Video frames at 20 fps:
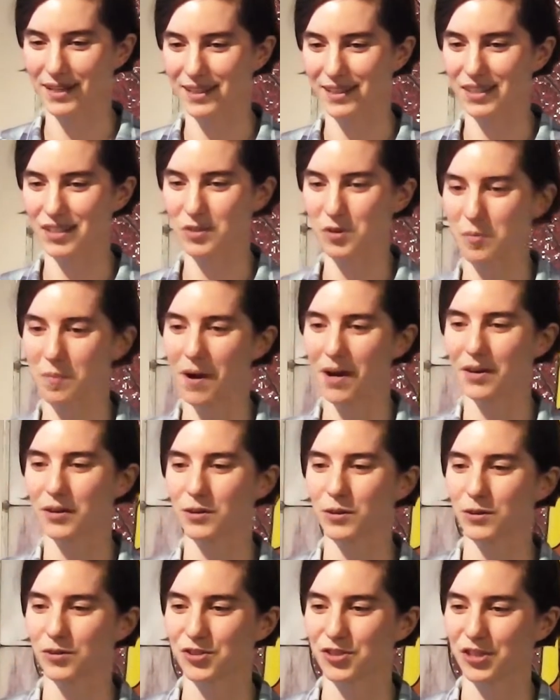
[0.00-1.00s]
it into a
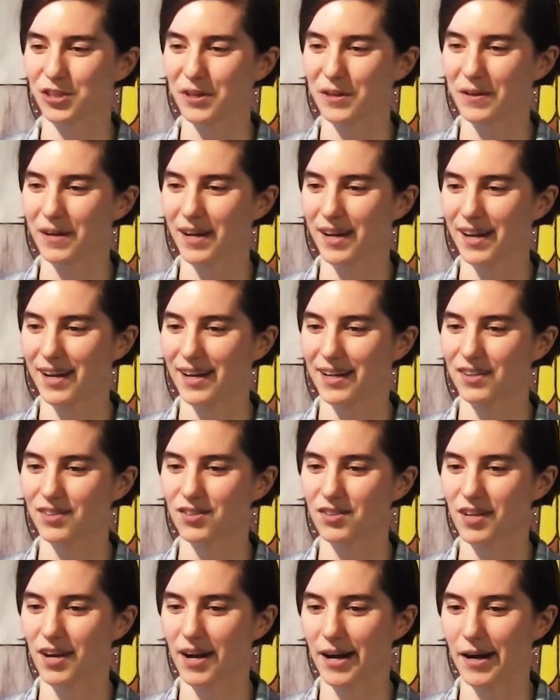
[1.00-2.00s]
monoculture,
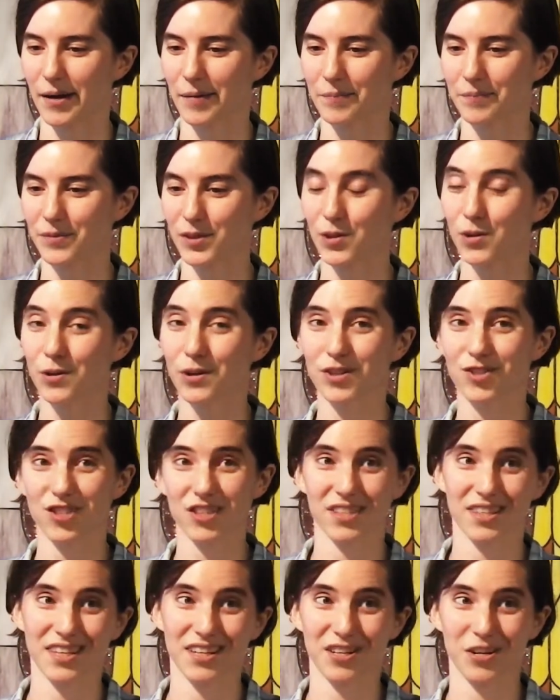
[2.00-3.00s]
and um, you could
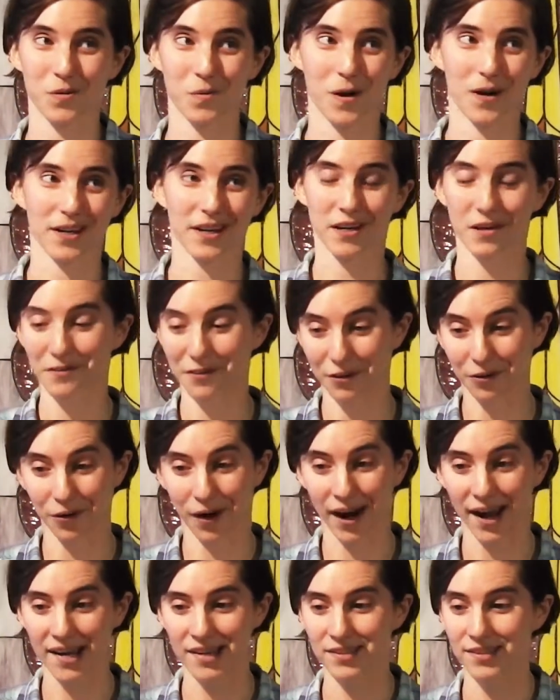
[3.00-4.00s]
just think you're walking over
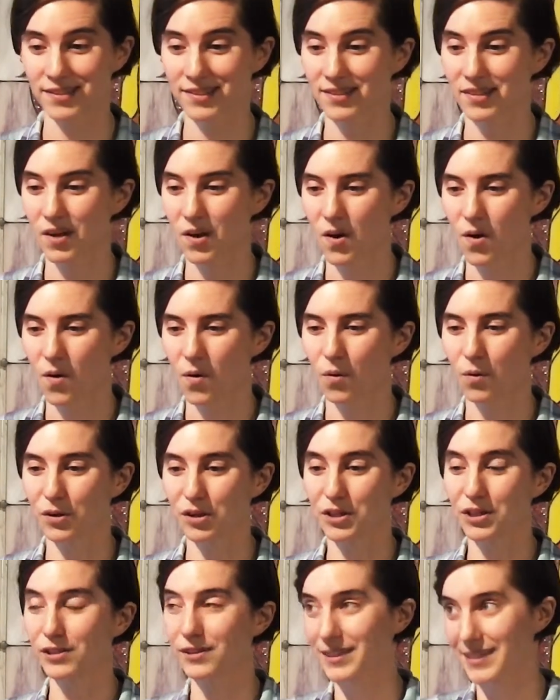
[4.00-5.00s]
grass, or
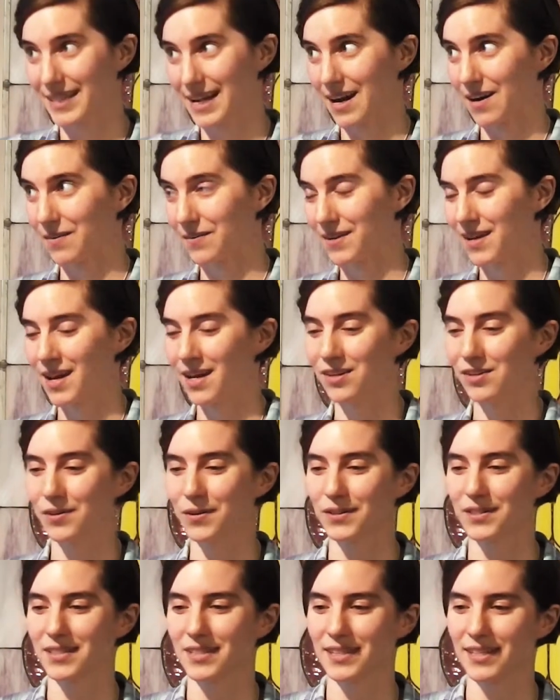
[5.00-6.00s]
you could look down and you
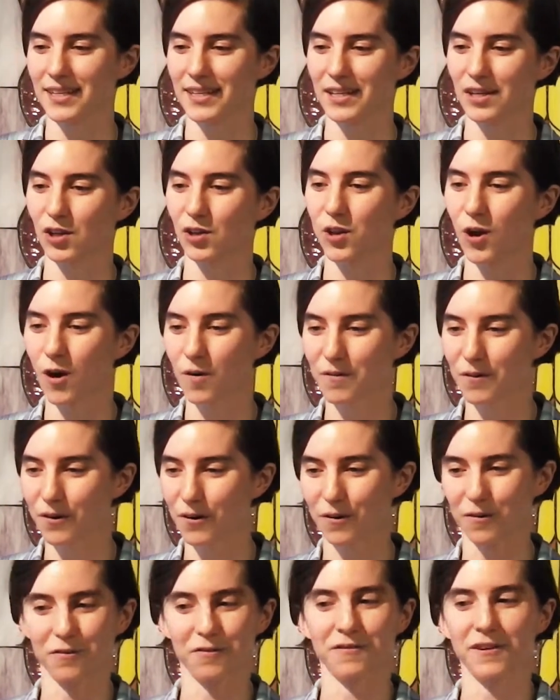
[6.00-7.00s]
could see
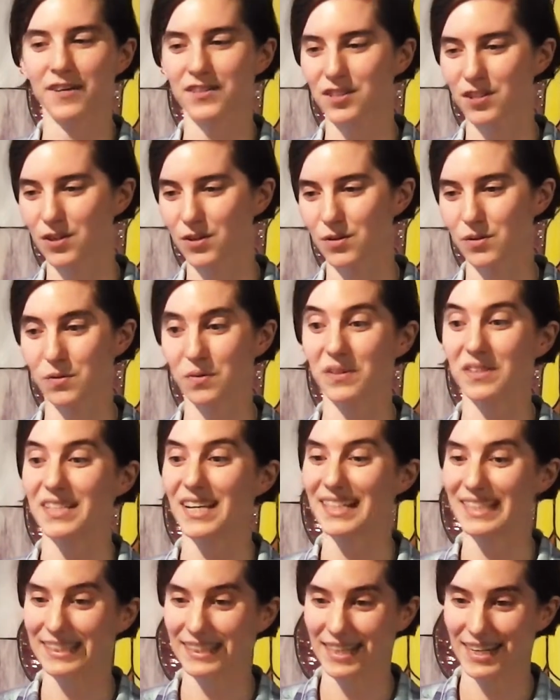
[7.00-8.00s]
clover, fescue,
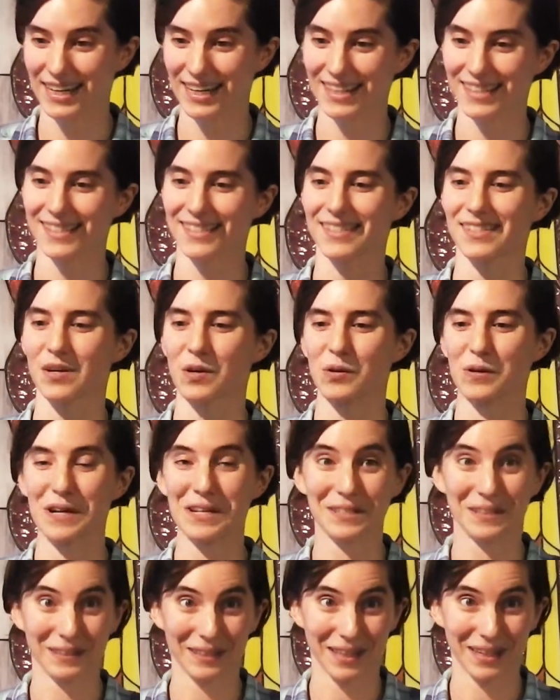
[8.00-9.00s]
dandelions,
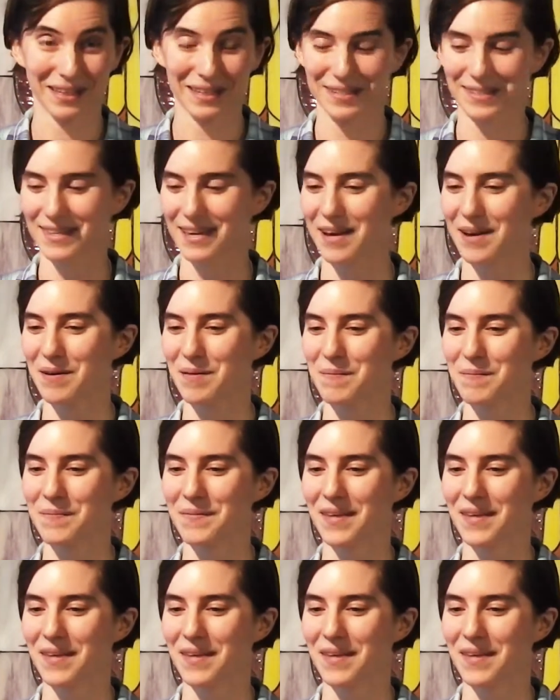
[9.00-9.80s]
oriental lady's thumb,